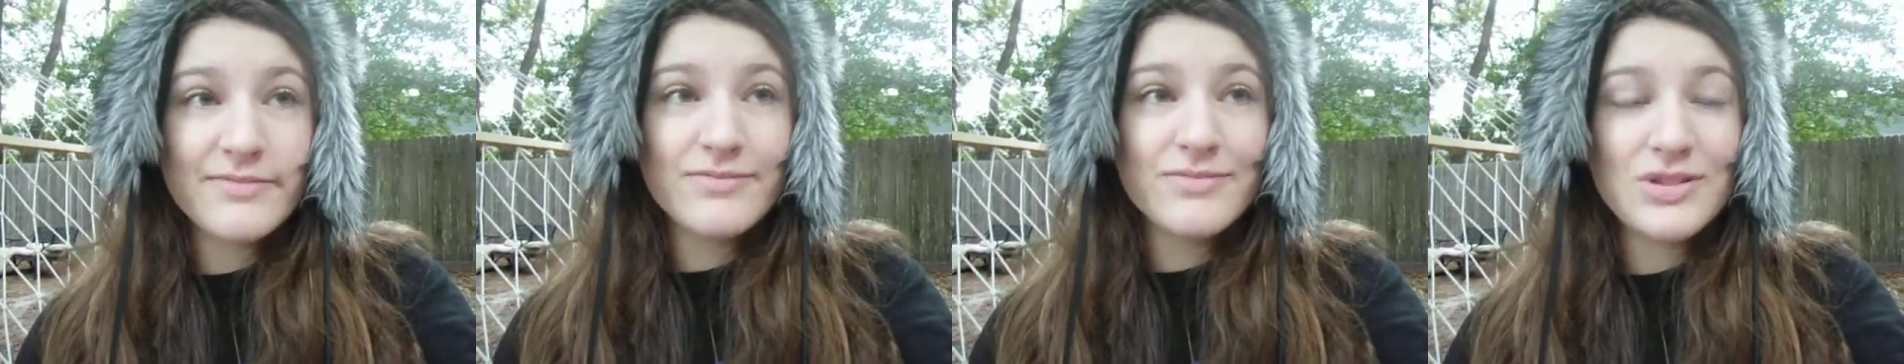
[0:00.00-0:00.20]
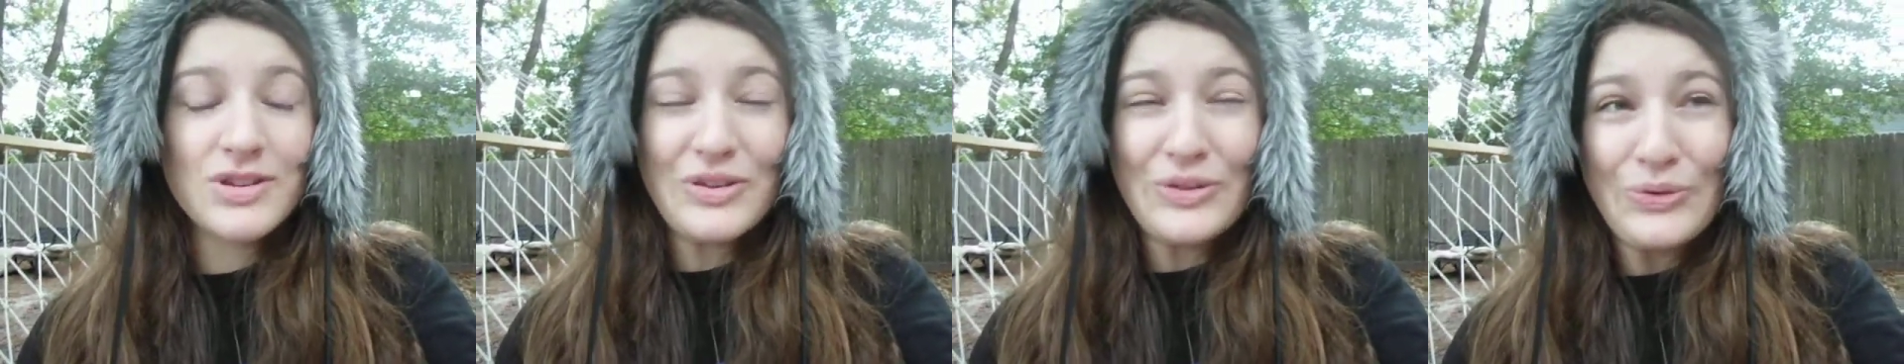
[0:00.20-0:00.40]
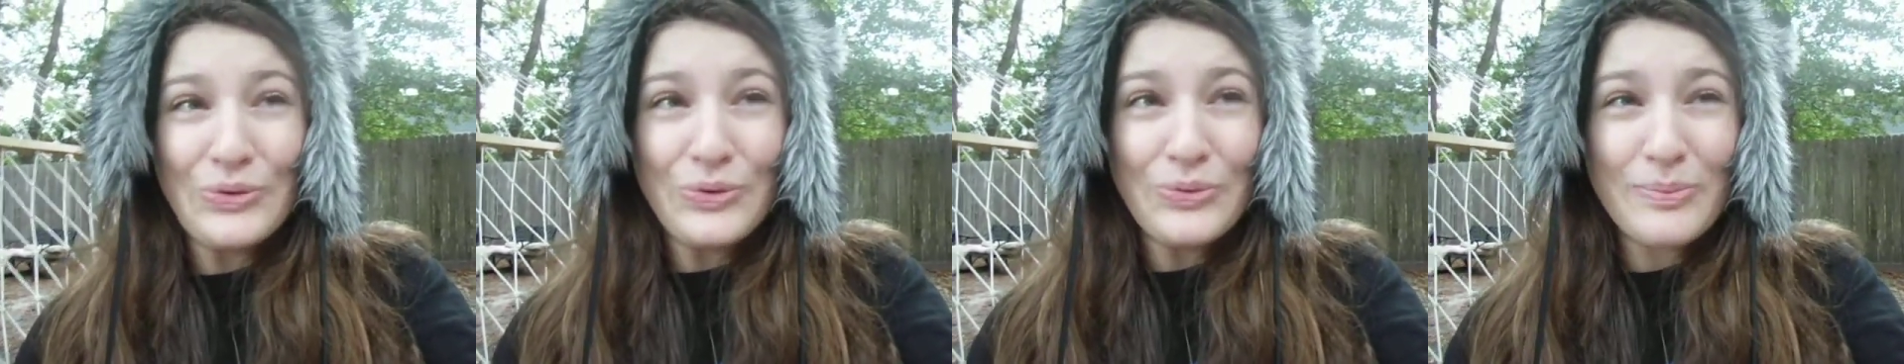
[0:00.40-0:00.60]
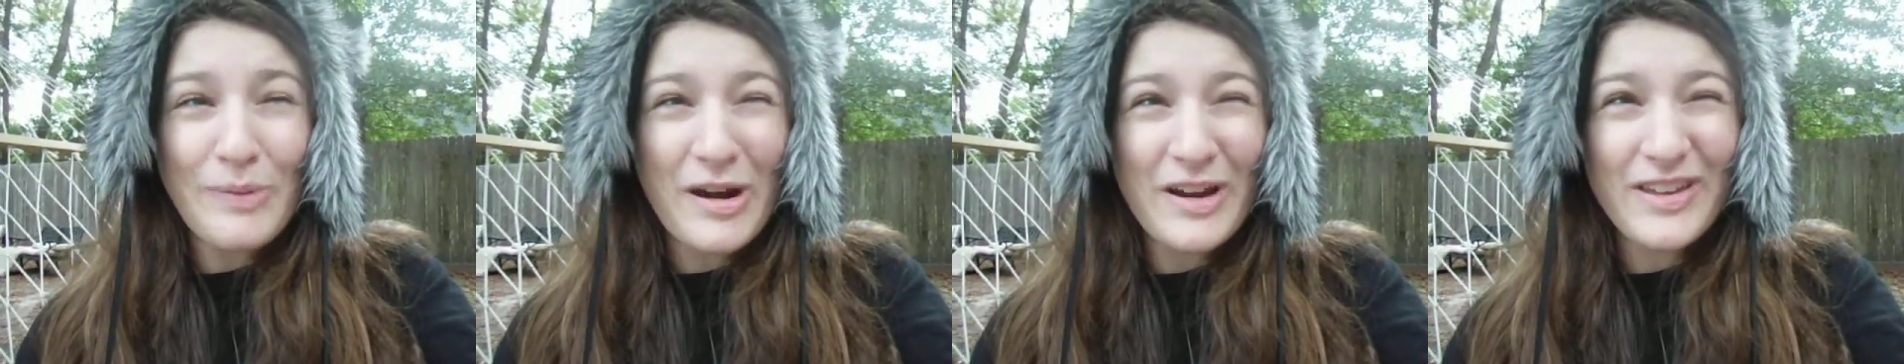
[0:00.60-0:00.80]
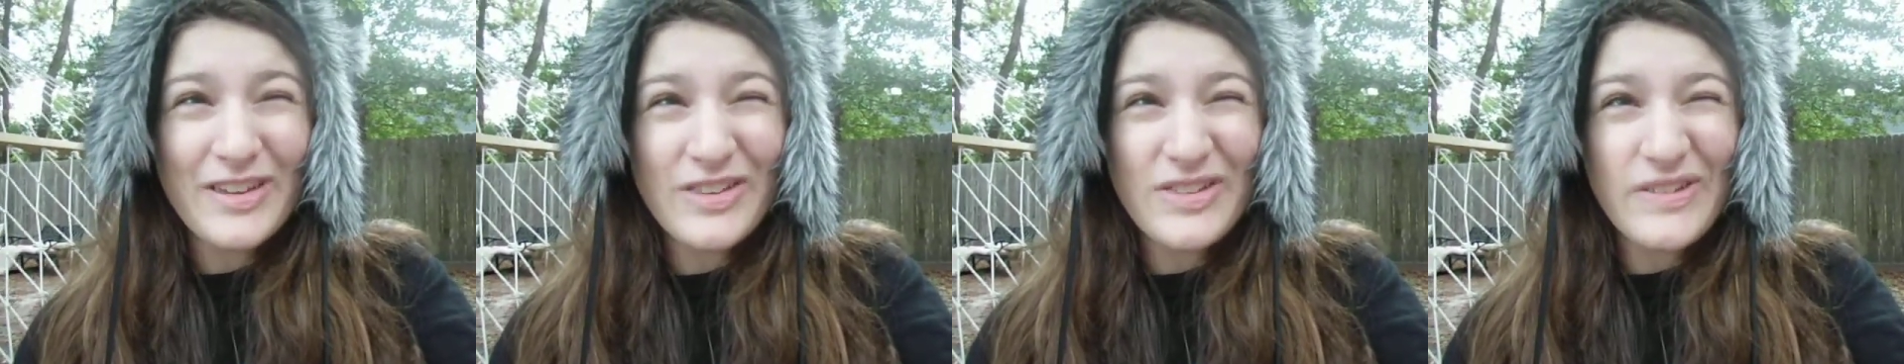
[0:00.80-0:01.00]
2
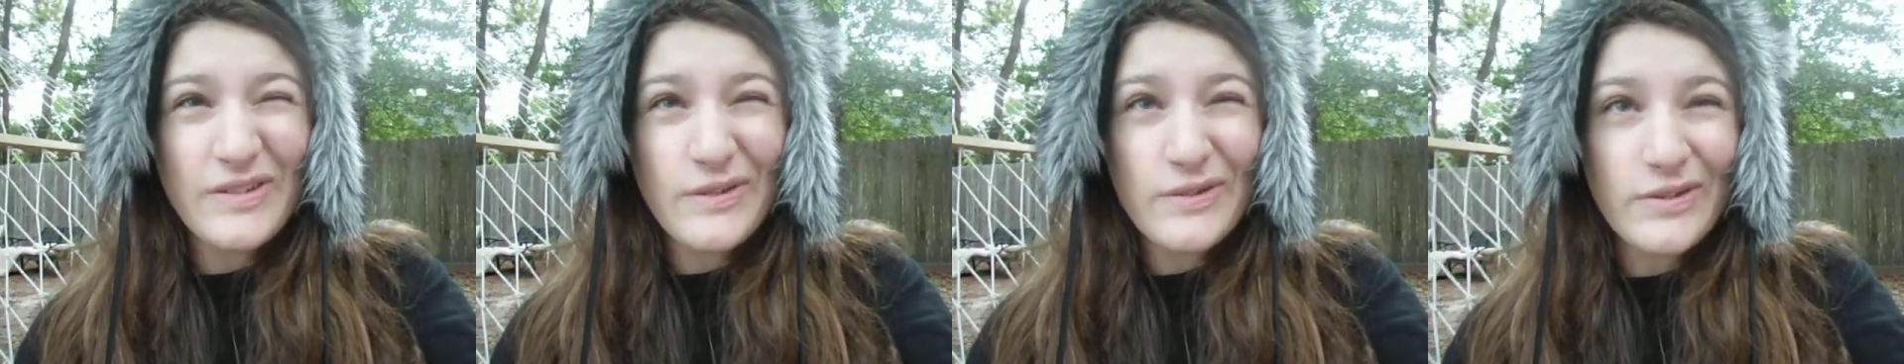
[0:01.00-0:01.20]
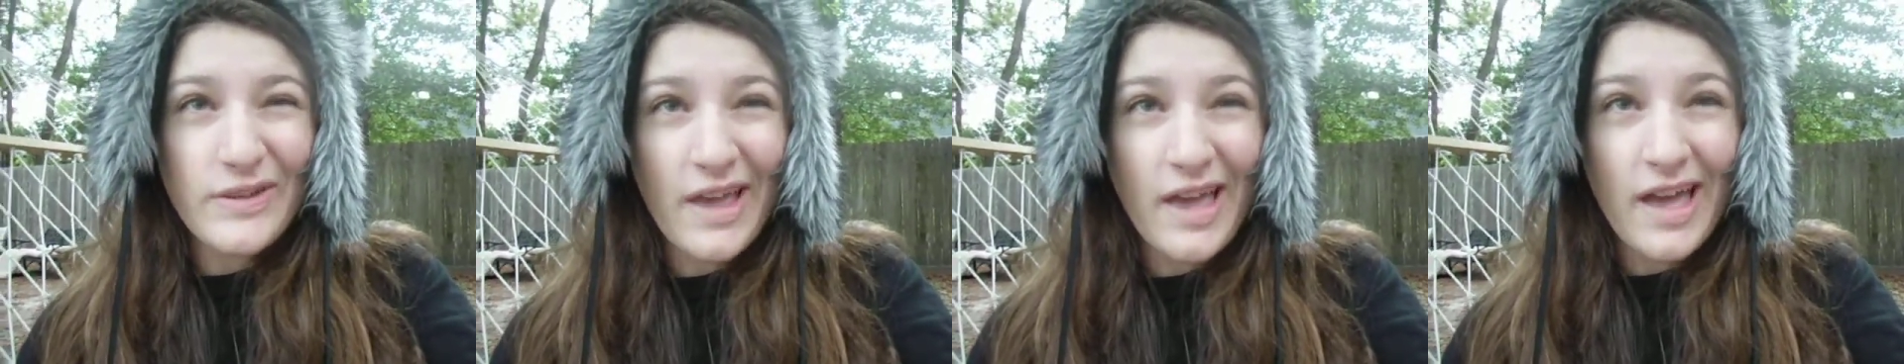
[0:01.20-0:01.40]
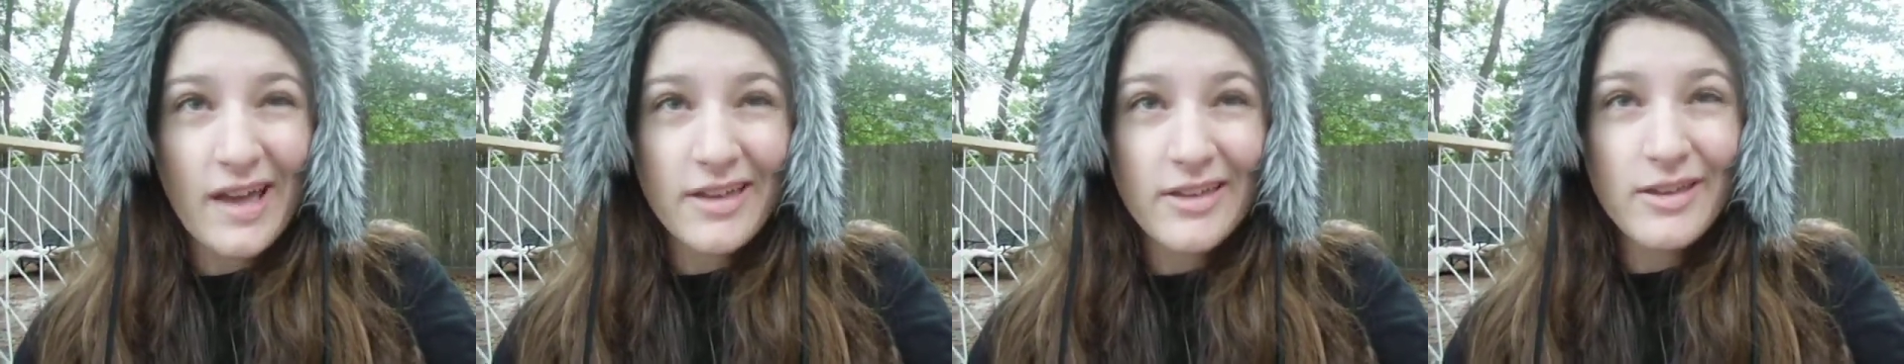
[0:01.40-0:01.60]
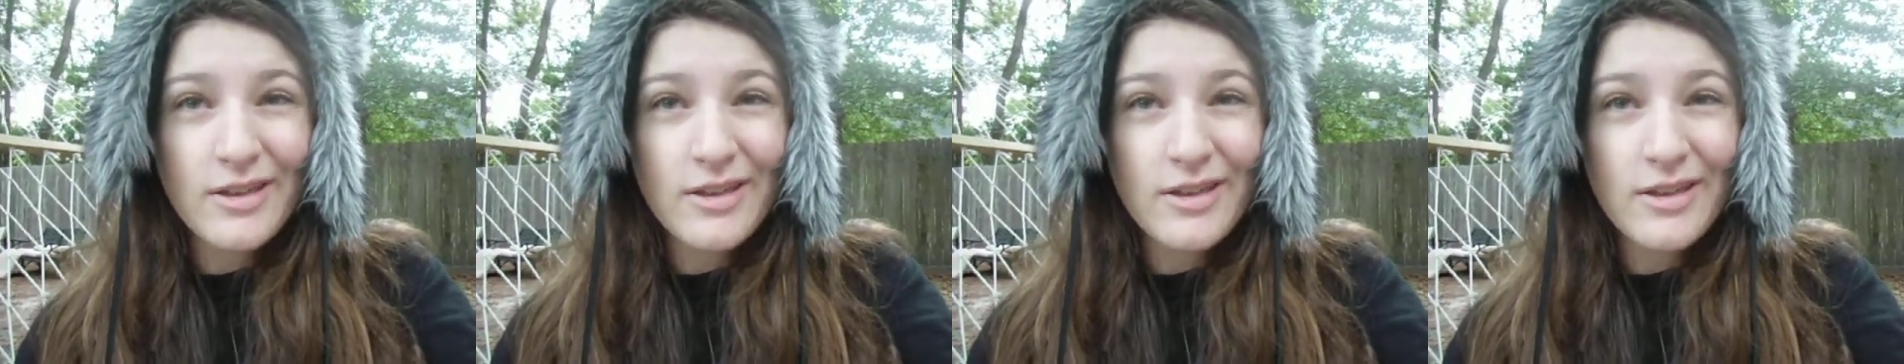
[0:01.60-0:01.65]
Marcus Zusak,